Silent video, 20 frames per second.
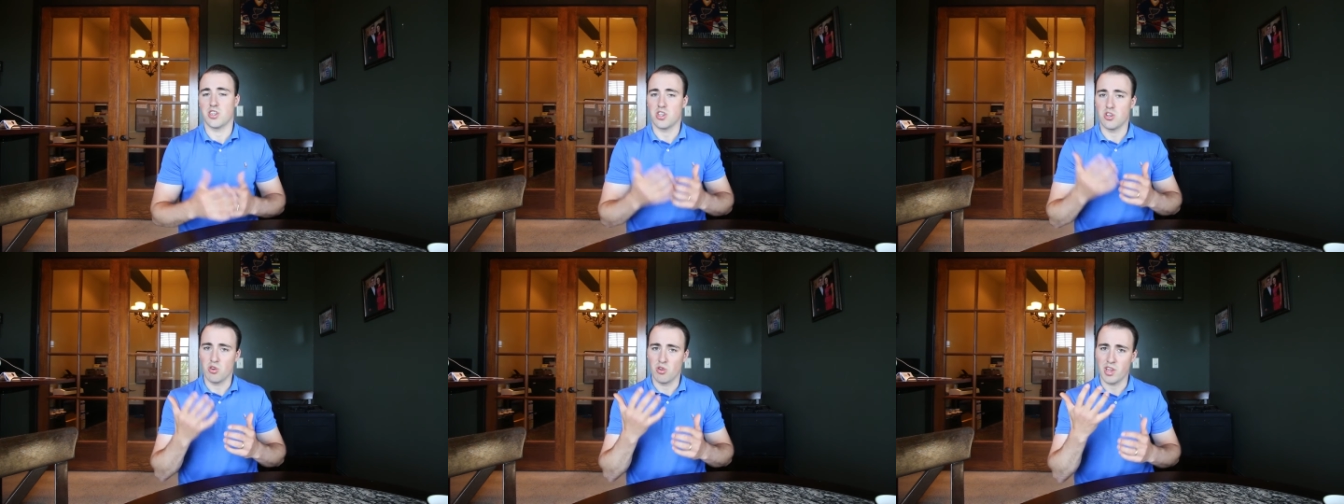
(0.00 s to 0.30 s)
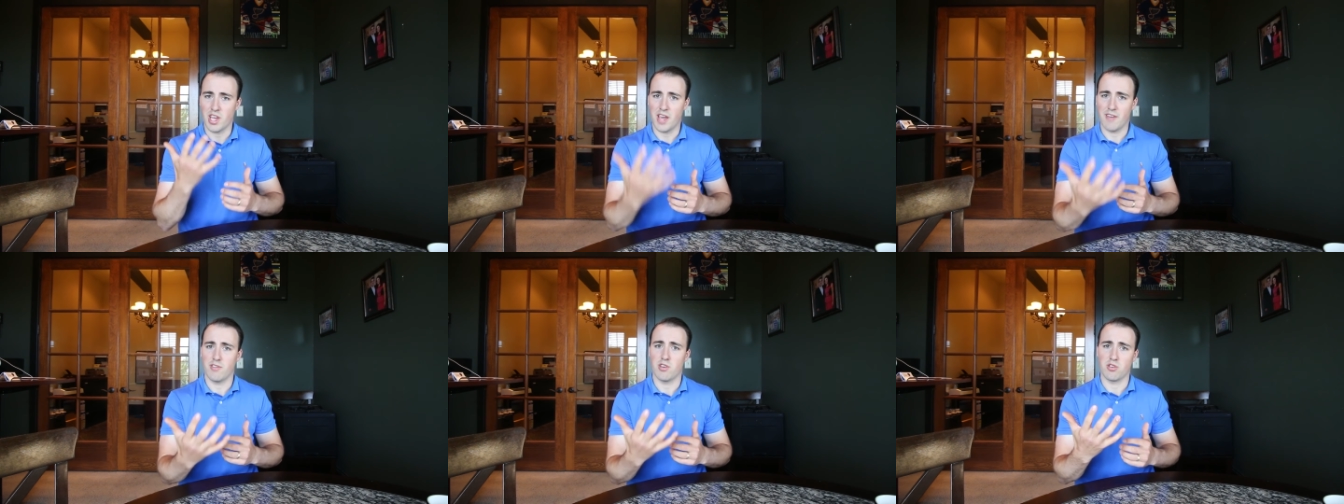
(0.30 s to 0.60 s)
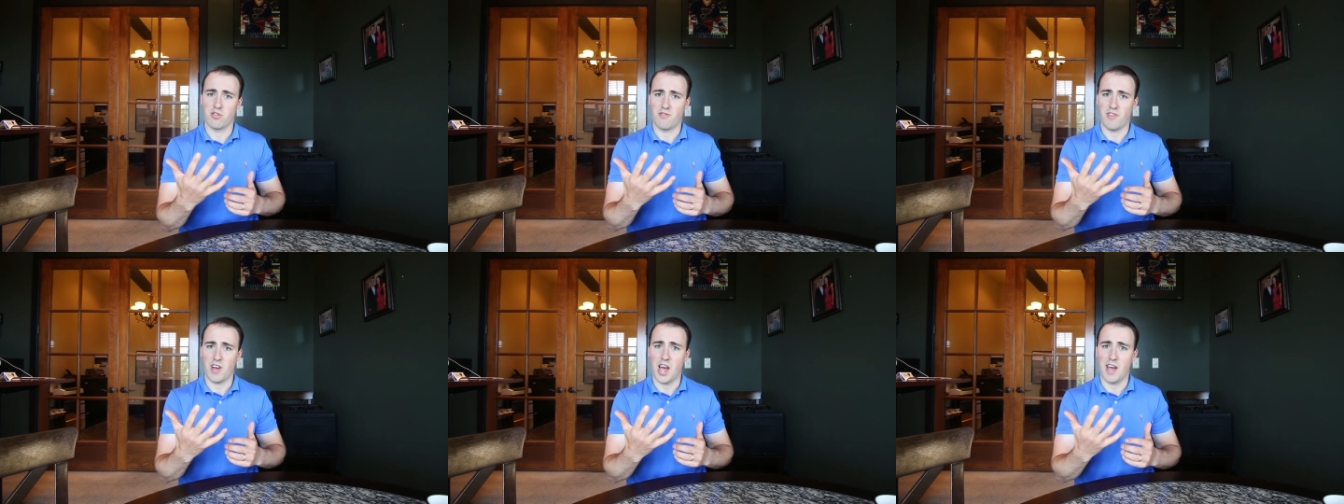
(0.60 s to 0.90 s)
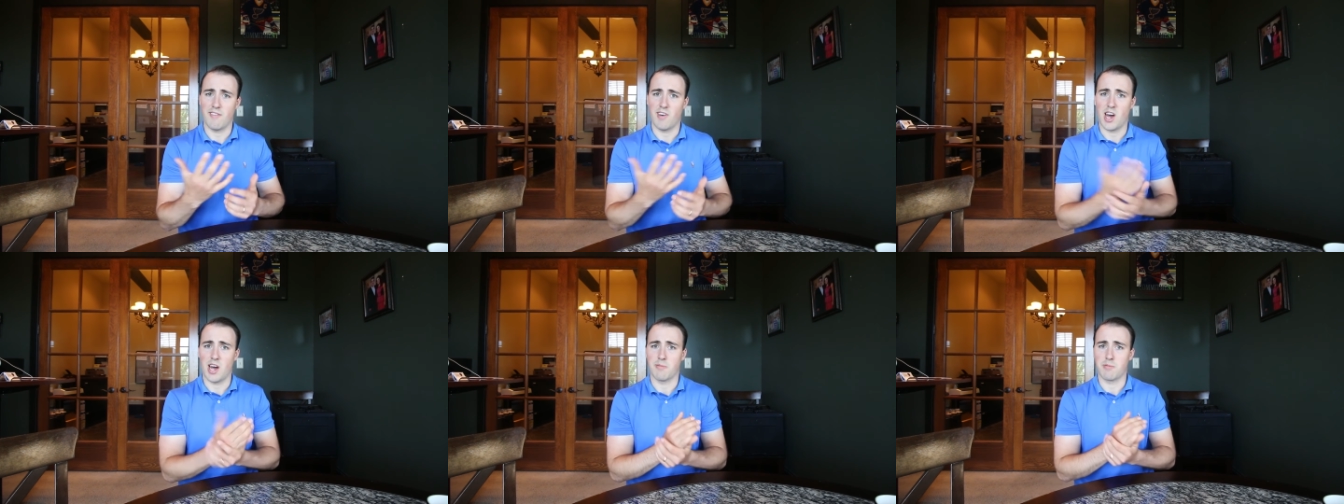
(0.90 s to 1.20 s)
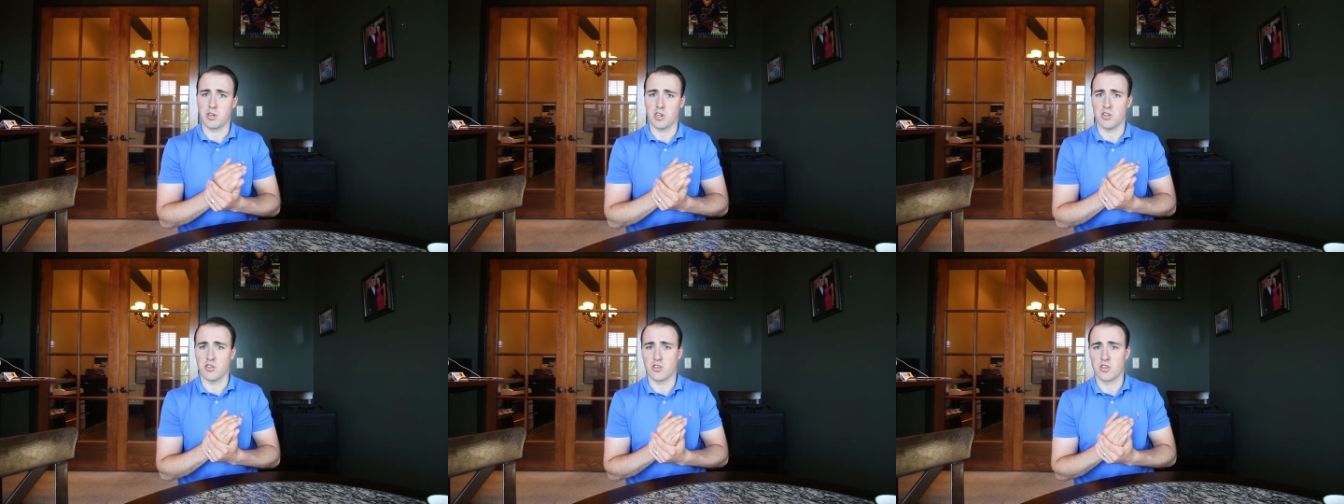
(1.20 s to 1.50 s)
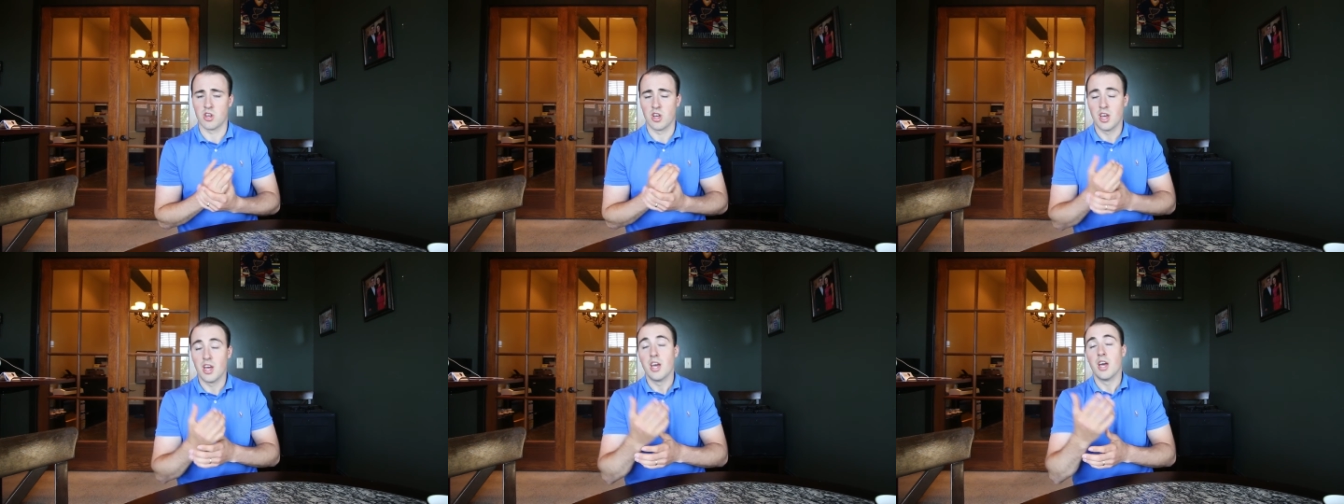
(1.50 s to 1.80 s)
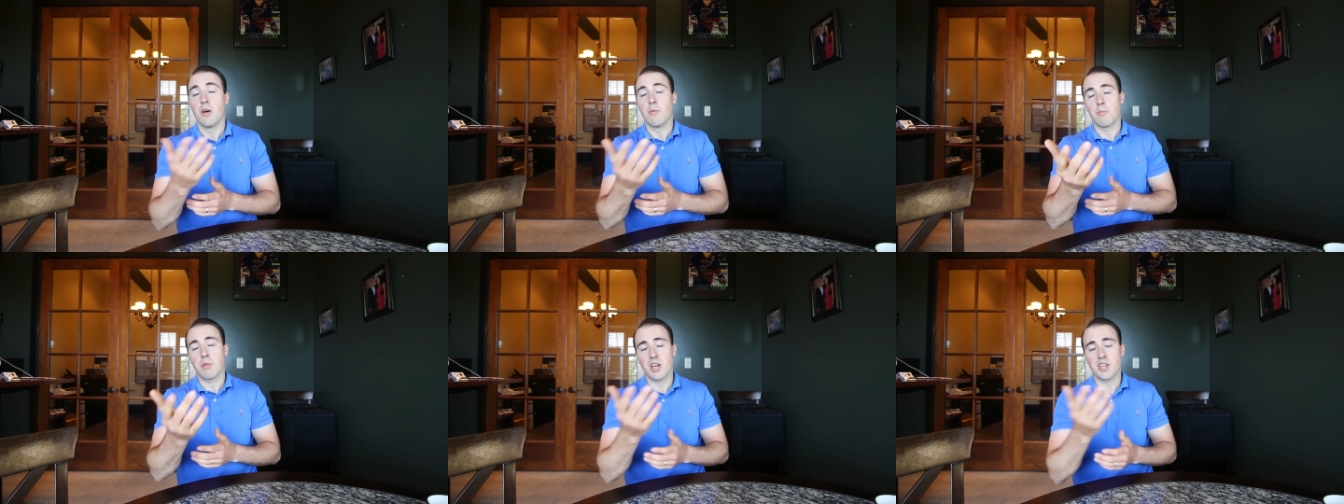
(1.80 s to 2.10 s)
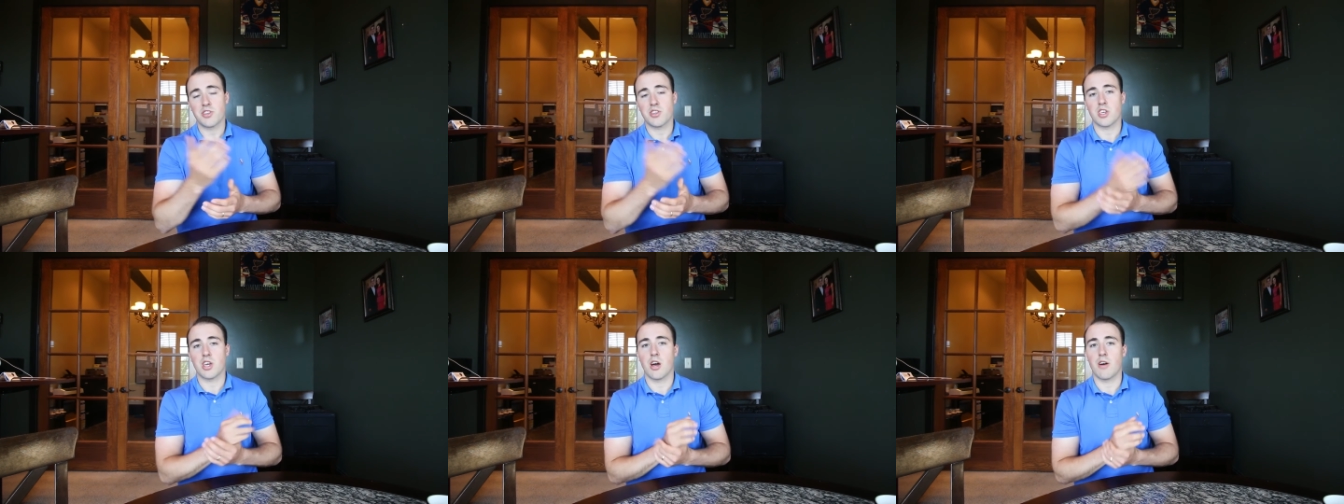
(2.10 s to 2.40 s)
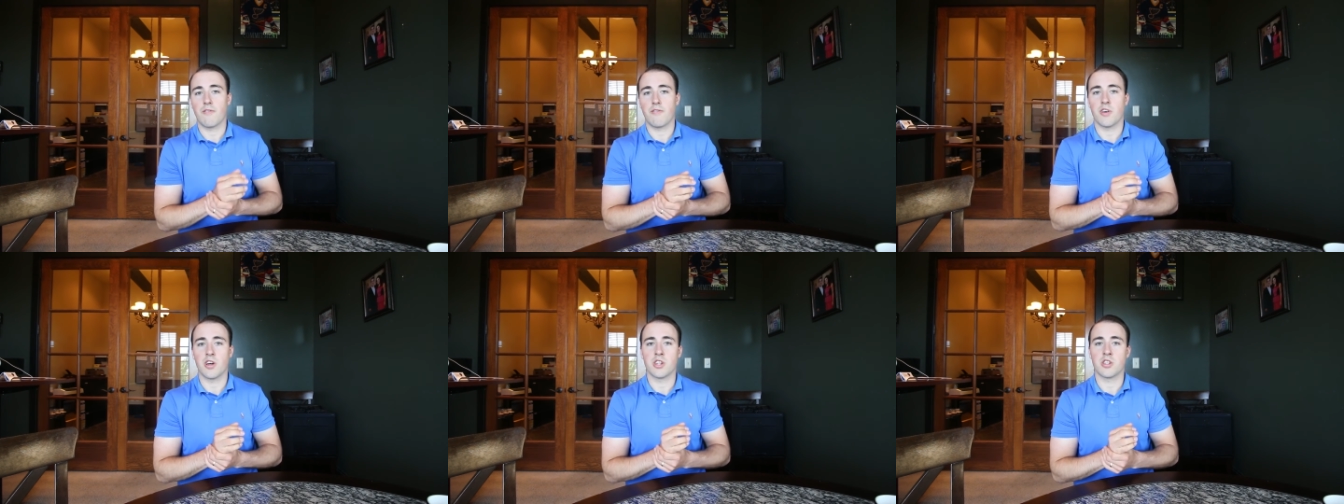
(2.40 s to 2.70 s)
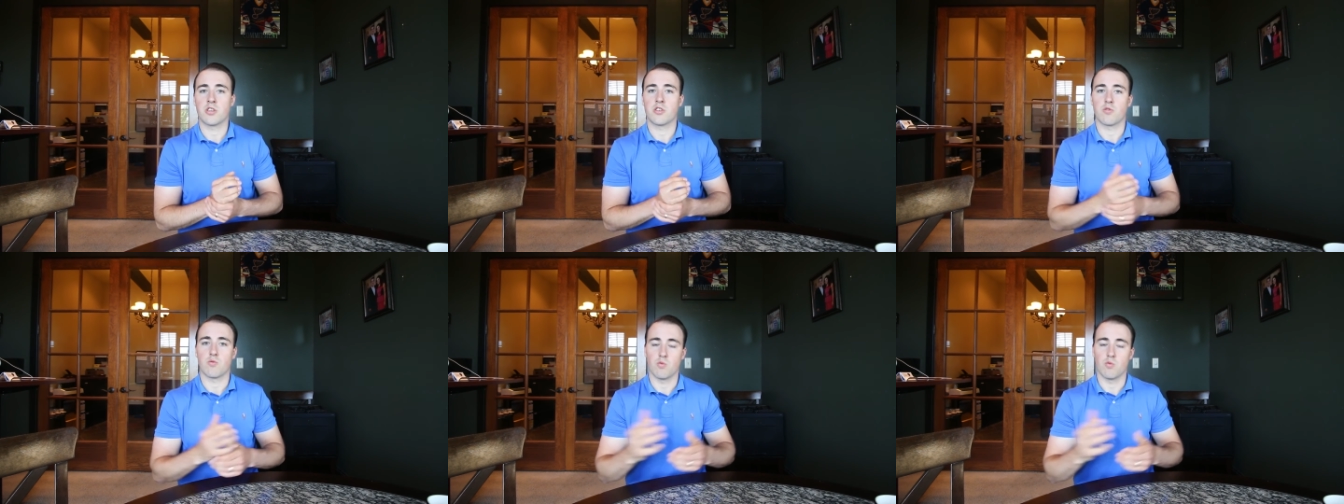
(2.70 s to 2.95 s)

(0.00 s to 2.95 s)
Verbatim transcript: You only have those five options, plus C L funds,